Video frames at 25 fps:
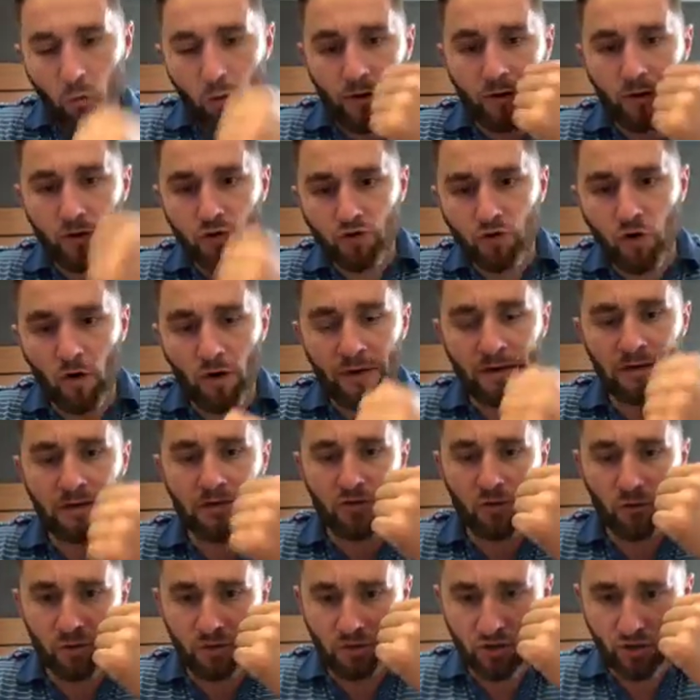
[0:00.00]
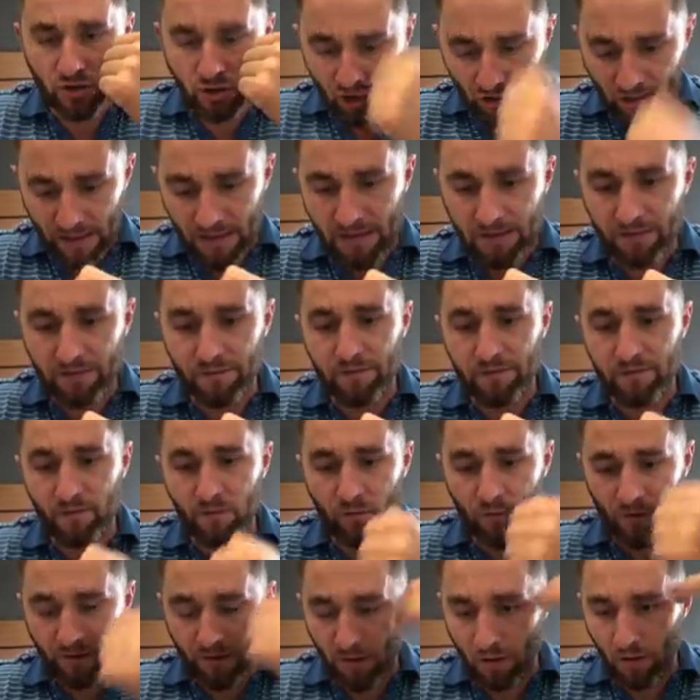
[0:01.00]
we are trying to achieve
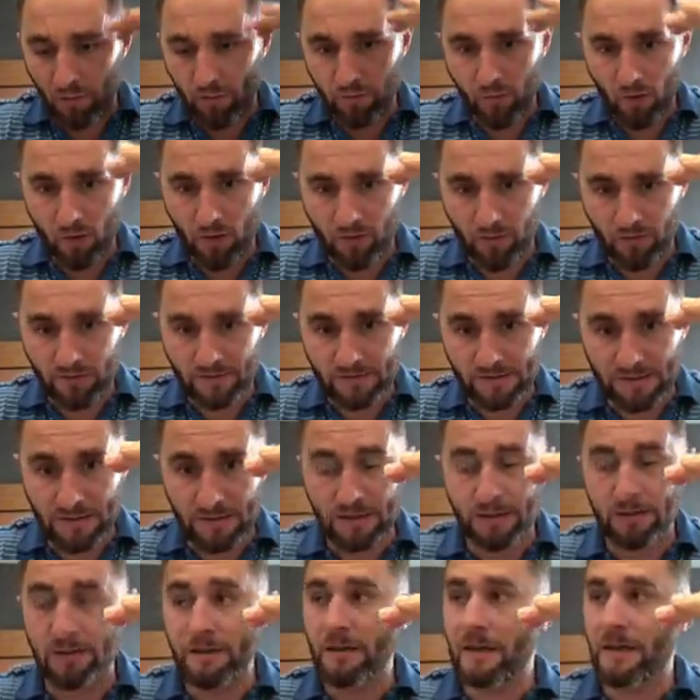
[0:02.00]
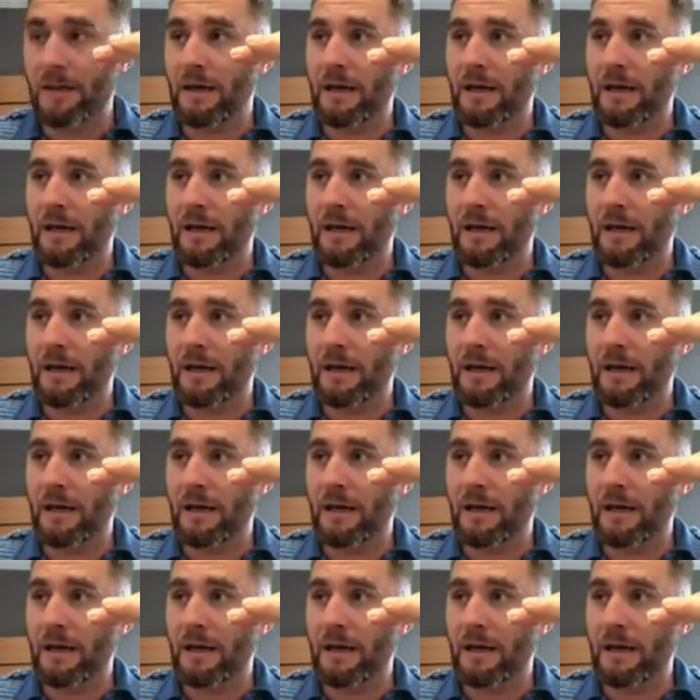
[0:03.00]
with our priority.